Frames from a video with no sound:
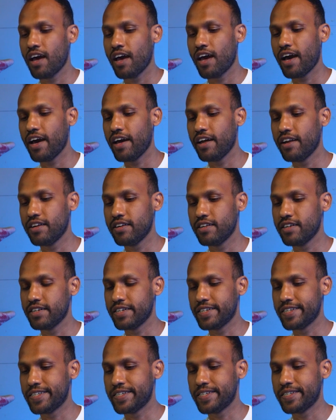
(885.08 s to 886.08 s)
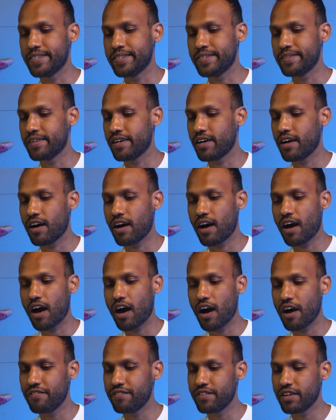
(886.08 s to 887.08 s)
And
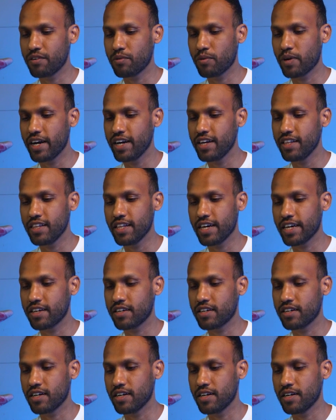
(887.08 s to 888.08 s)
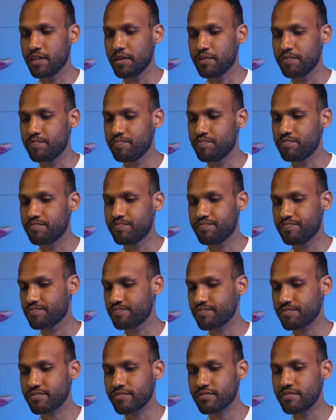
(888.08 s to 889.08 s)
after a while, like
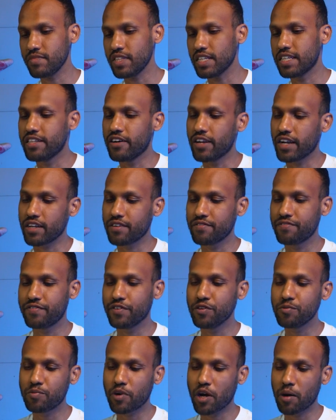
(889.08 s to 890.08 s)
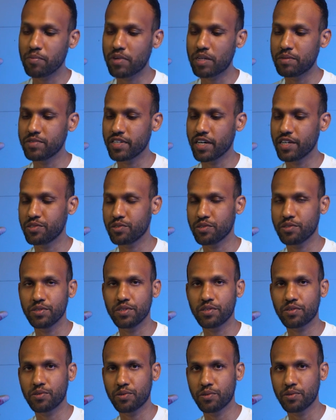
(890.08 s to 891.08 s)
there are few problems I saw on
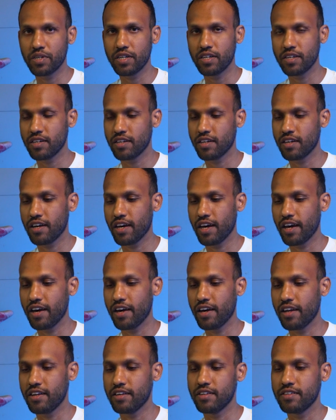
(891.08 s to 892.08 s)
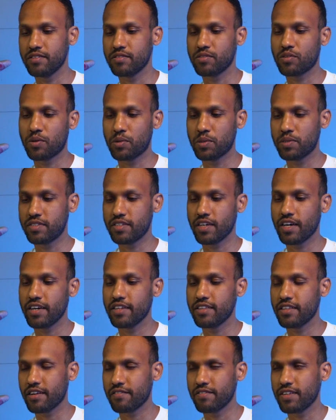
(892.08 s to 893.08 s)
the code, and code
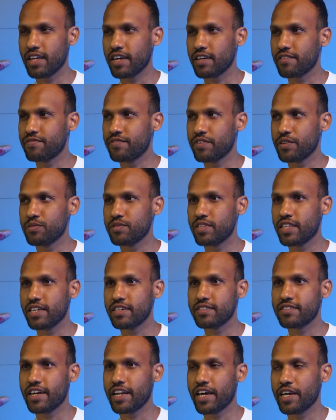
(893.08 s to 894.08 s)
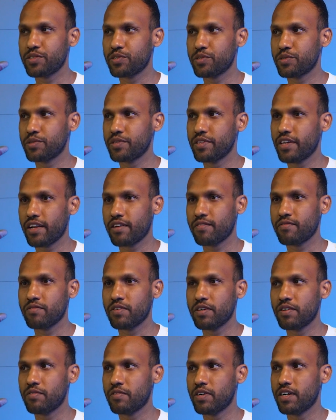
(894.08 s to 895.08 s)
side there were like few things that I saw that
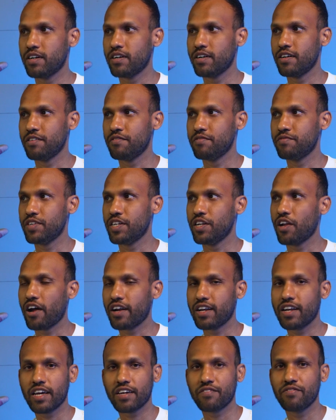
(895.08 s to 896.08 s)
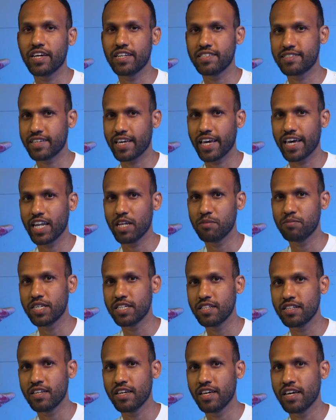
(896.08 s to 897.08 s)
were not like very
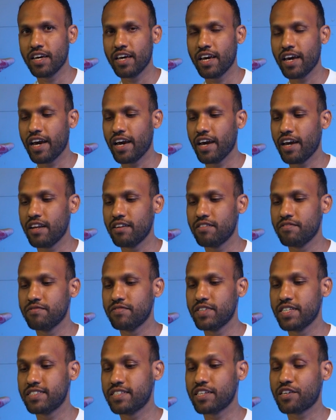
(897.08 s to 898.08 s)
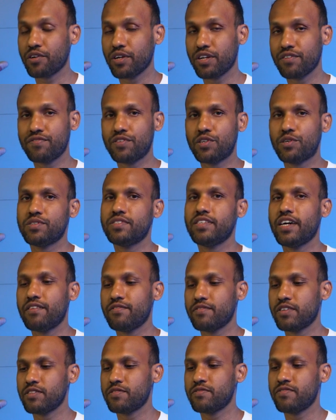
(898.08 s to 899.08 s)
scalable, and were security flaws that
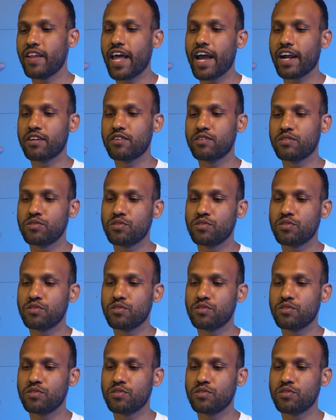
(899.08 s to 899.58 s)
was flagged